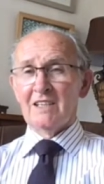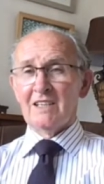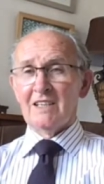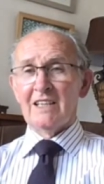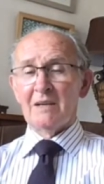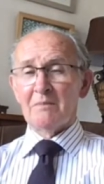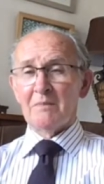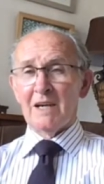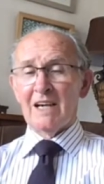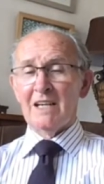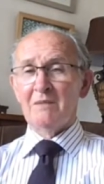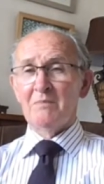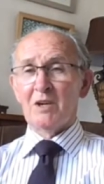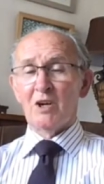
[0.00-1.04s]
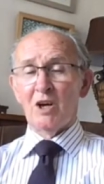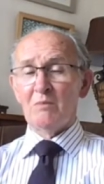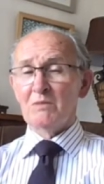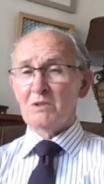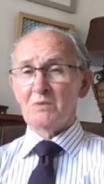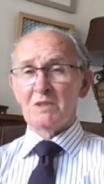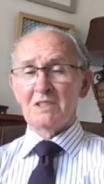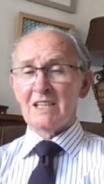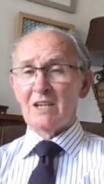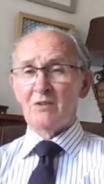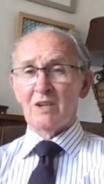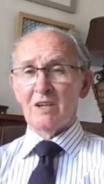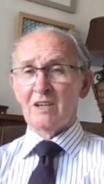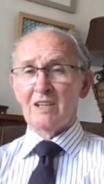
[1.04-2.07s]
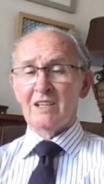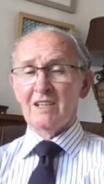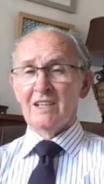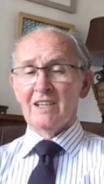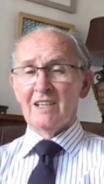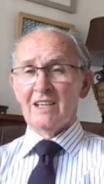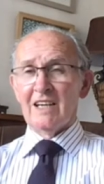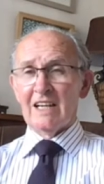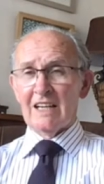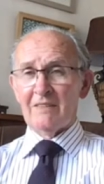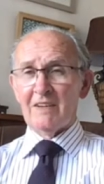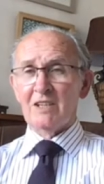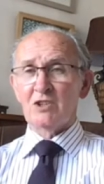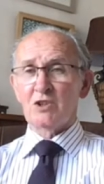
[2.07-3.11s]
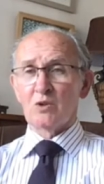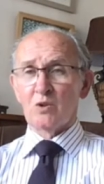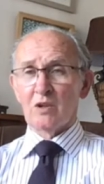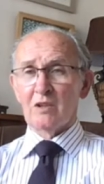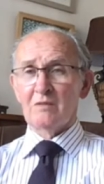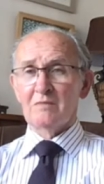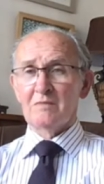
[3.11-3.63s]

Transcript: and that man becomes, as we say regularly, a living soul.